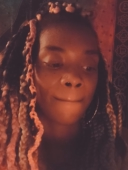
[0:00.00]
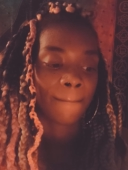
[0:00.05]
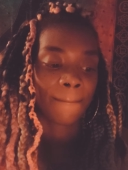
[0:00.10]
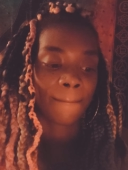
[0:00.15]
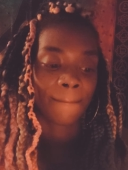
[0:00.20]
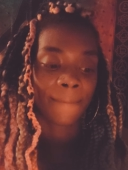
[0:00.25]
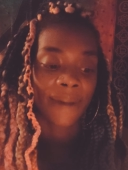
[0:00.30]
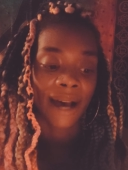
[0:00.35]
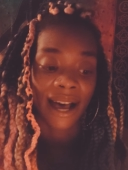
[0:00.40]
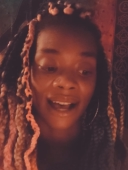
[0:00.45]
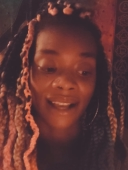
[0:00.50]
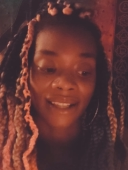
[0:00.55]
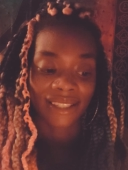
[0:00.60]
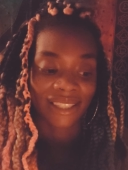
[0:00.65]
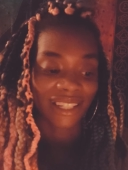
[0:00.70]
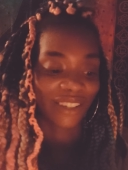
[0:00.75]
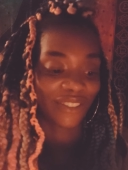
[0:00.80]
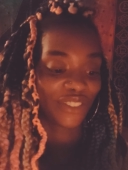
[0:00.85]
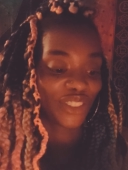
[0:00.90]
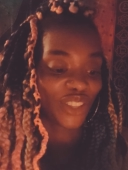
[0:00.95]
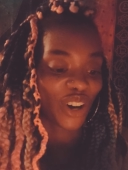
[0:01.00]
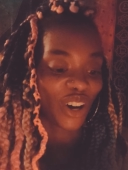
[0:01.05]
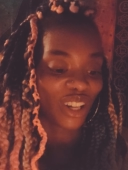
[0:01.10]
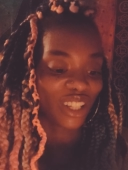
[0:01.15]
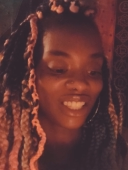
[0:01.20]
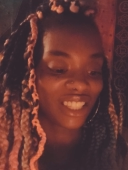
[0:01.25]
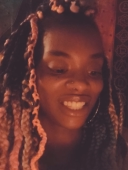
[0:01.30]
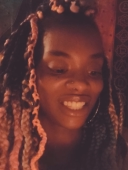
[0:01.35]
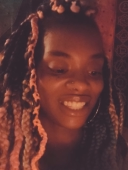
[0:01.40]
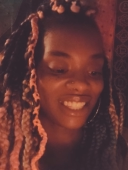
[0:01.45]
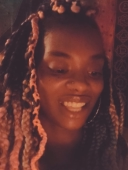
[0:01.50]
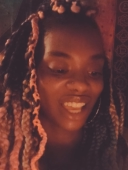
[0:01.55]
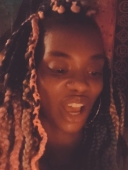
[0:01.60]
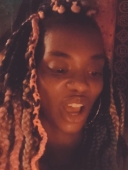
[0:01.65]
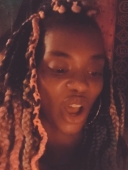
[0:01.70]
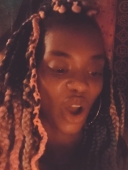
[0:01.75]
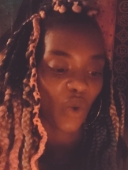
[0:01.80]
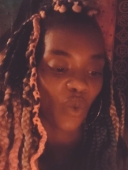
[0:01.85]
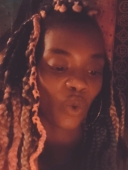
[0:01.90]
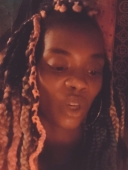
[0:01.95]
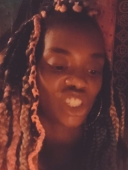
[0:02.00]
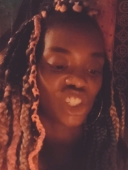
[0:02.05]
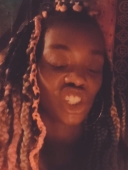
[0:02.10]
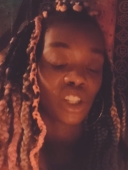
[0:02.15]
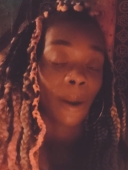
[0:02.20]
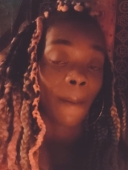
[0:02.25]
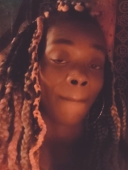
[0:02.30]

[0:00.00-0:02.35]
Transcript: positive thoughts which